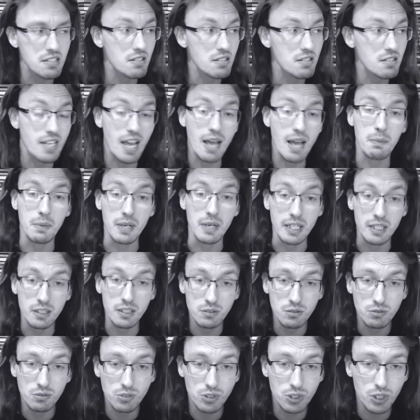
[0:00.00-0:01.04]
Sam
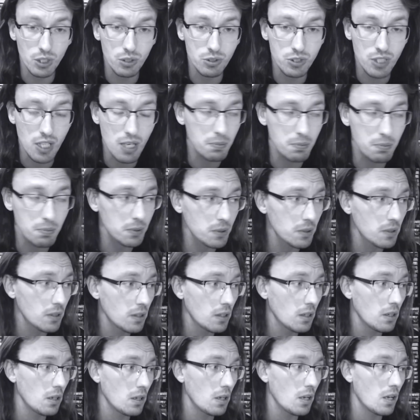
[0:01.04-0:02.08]
Neill shows up,
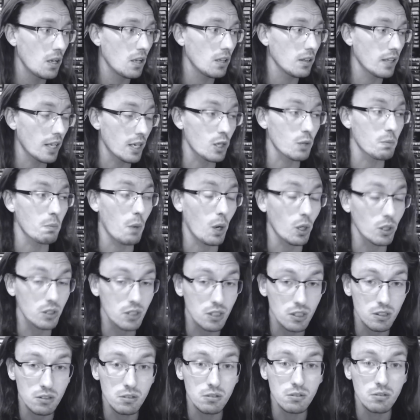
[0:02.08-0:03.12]
Leonard
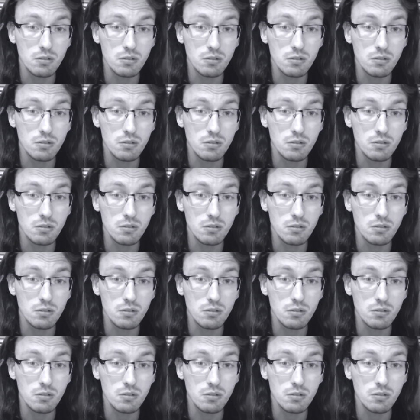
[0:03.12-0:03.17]
Maltin,